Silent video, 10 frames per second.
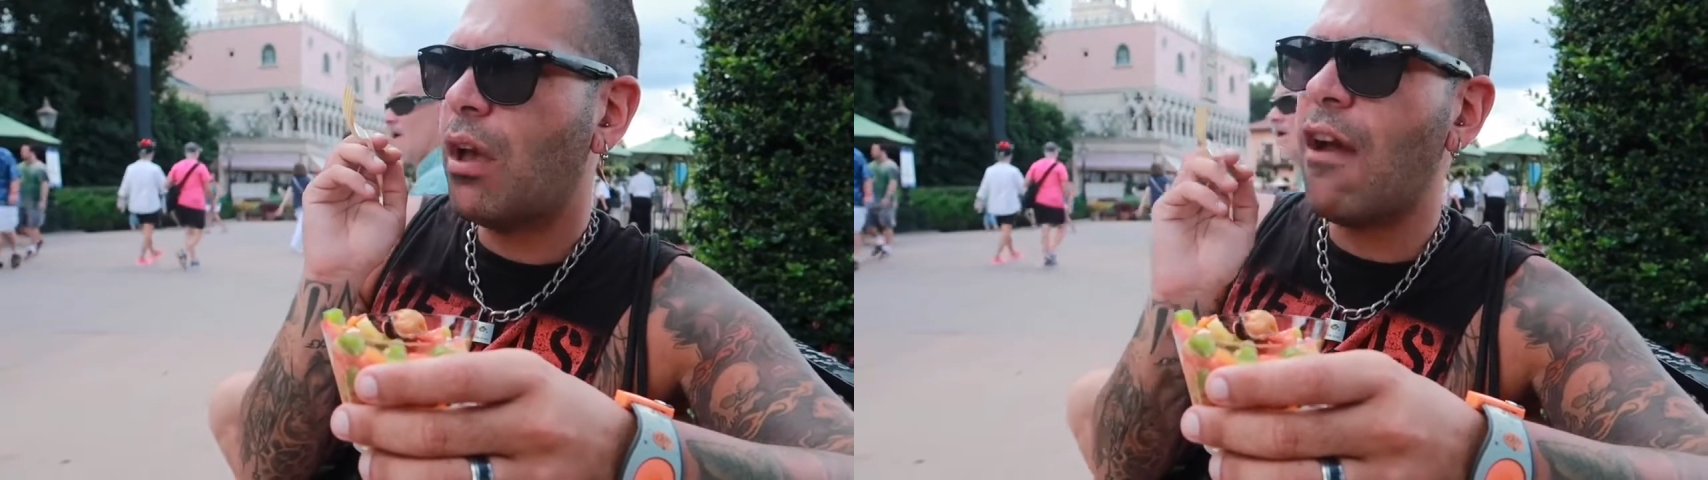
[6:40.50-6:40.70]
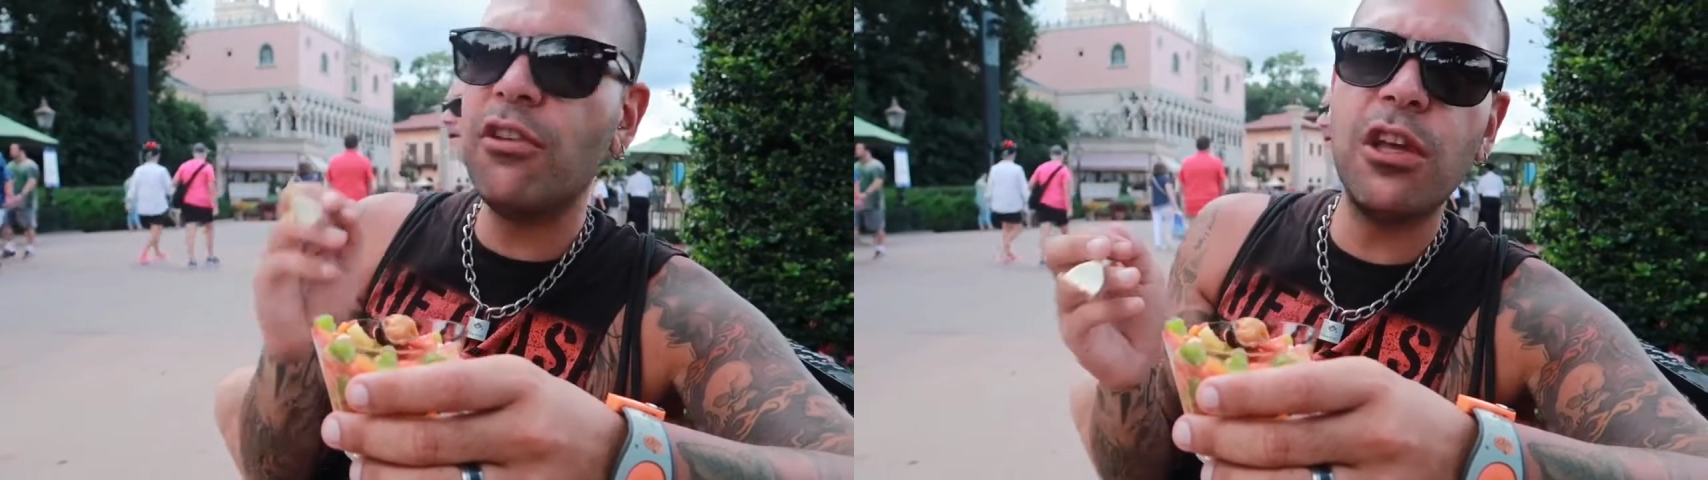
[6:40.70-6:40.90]

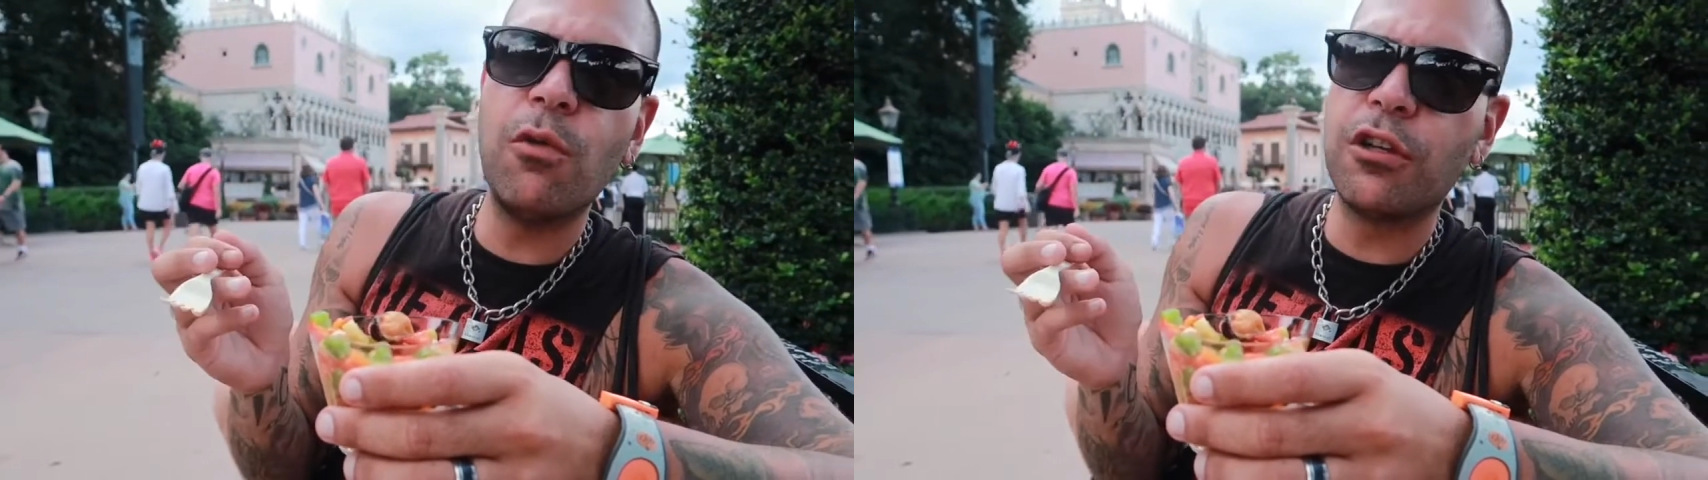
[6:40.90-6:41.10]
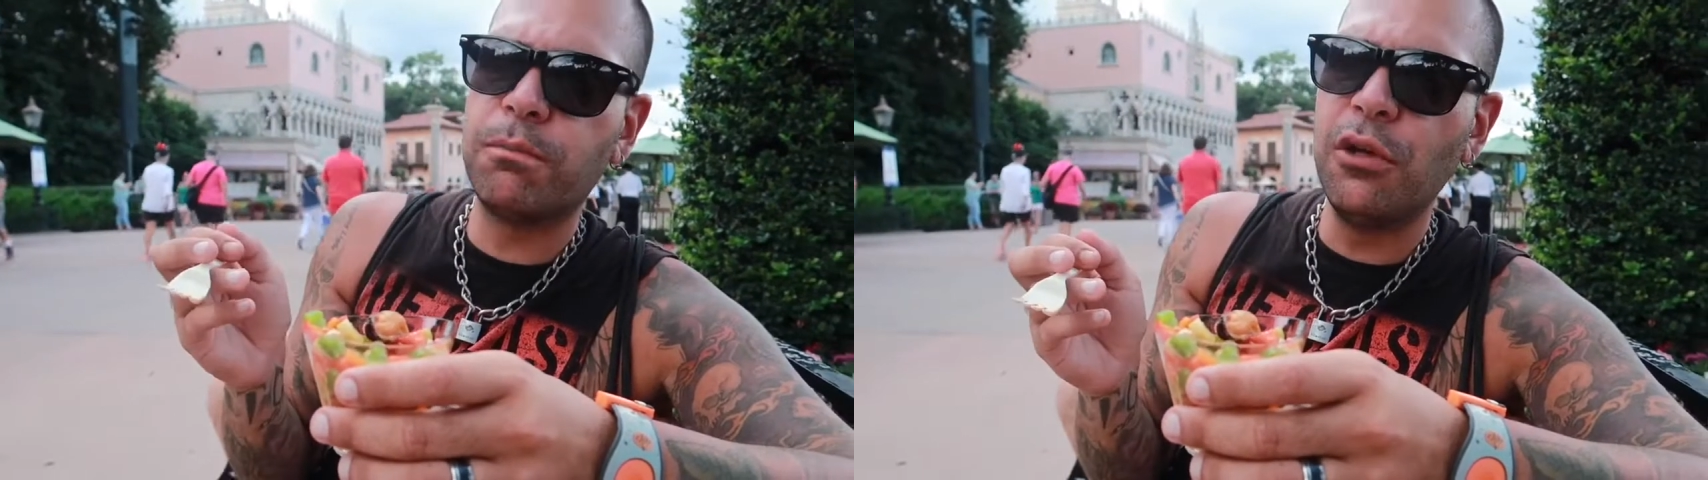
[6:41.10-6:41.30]
Everything
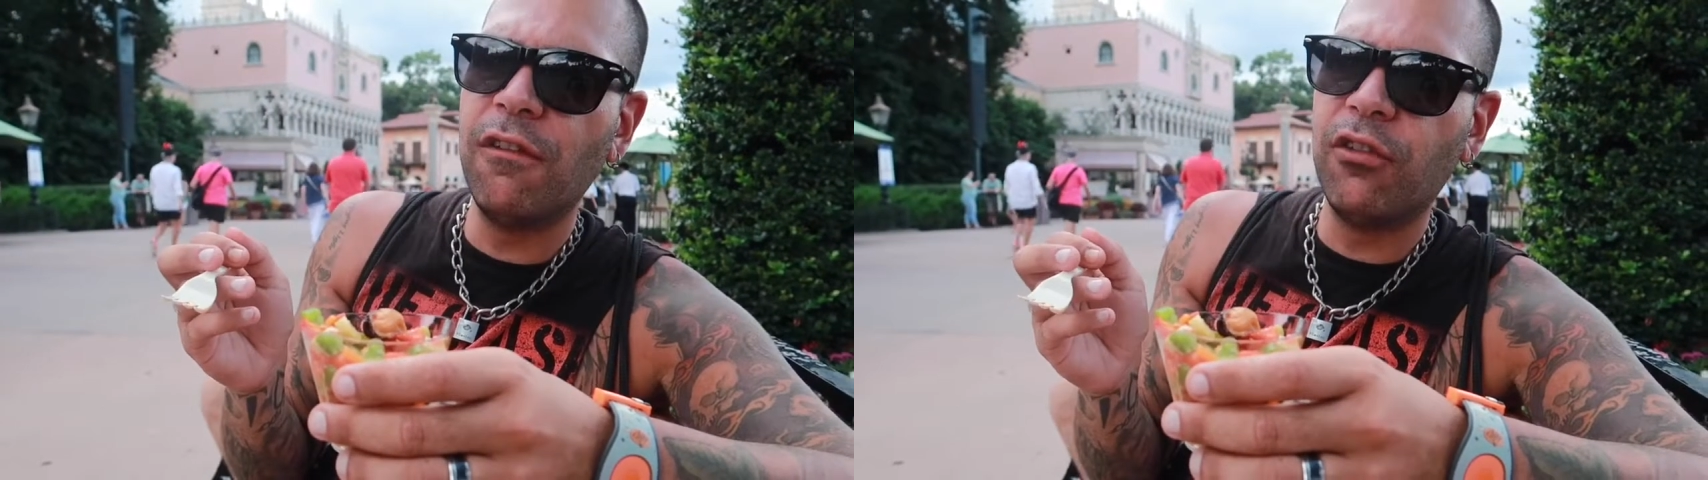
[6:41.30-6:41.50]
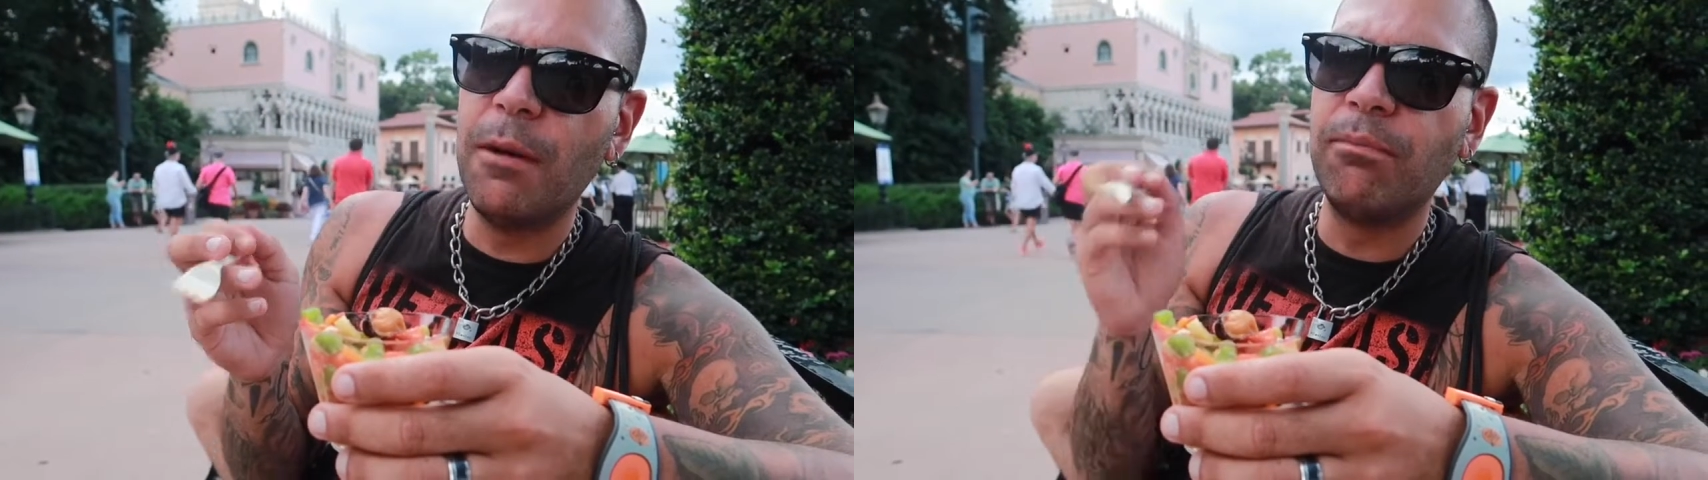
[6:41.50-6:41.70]
works
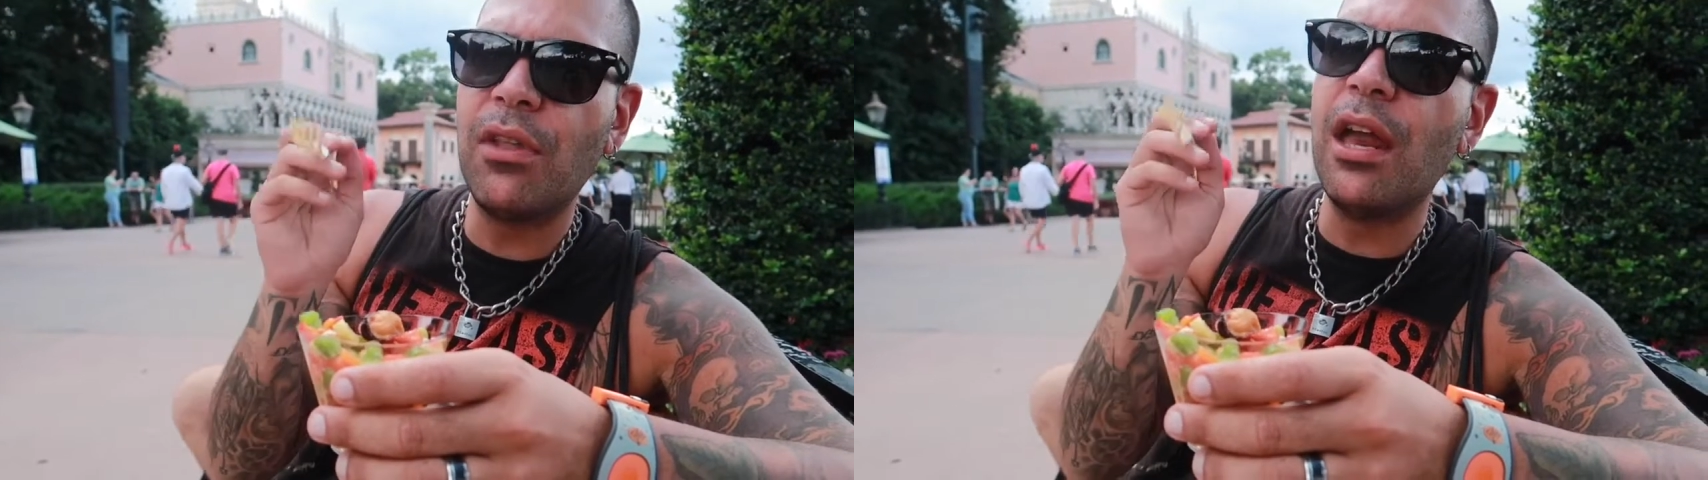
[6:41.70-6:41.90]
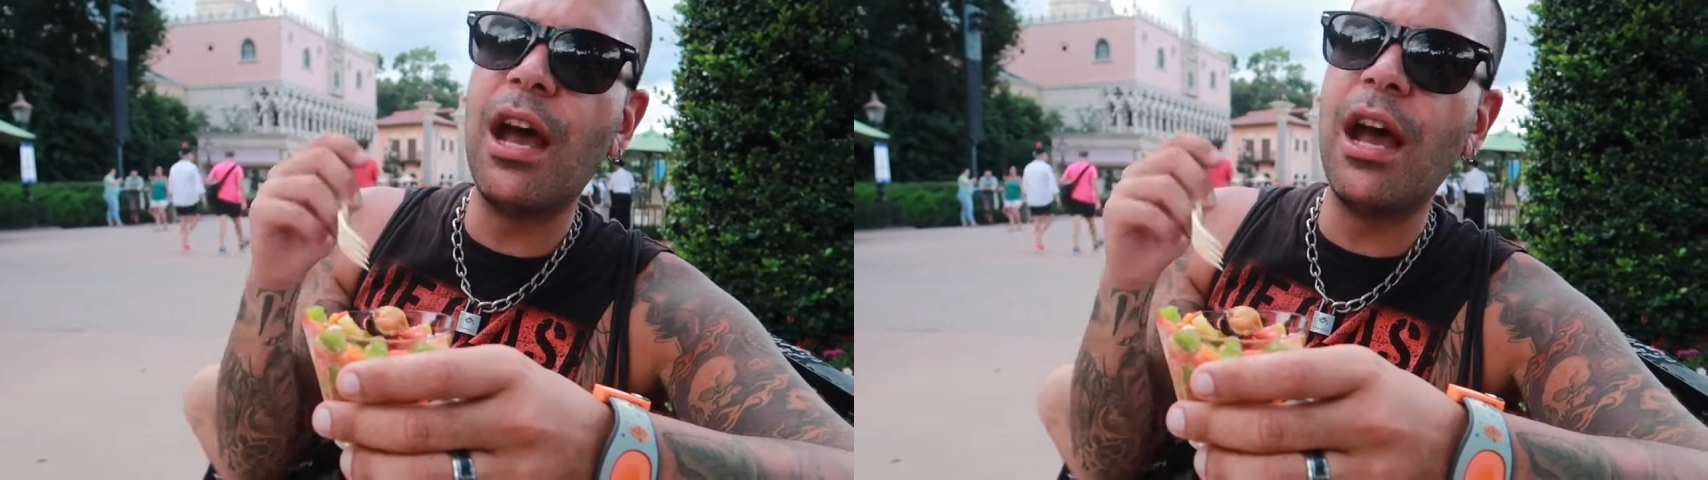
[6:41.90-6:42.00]
beautifully, and